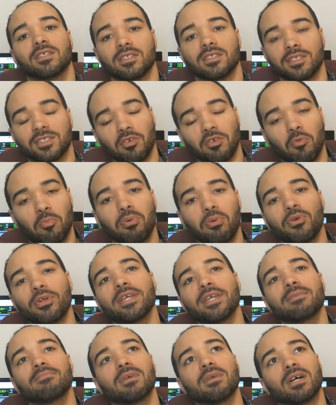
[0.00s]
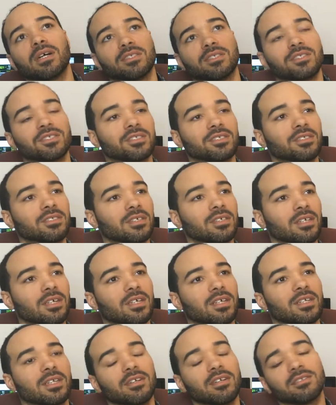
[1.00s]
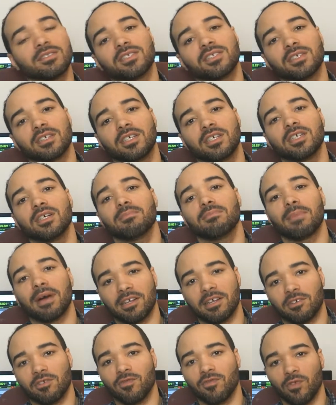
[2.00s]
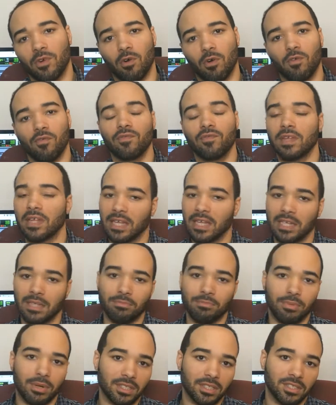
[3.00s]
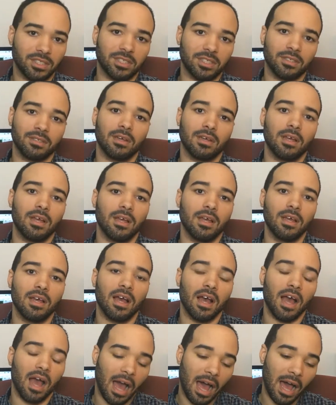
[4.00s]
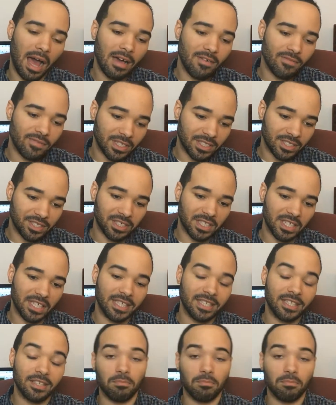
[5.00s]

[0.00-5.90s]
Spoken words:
So pretty much, there's a good microphone for any budget. Obviously, the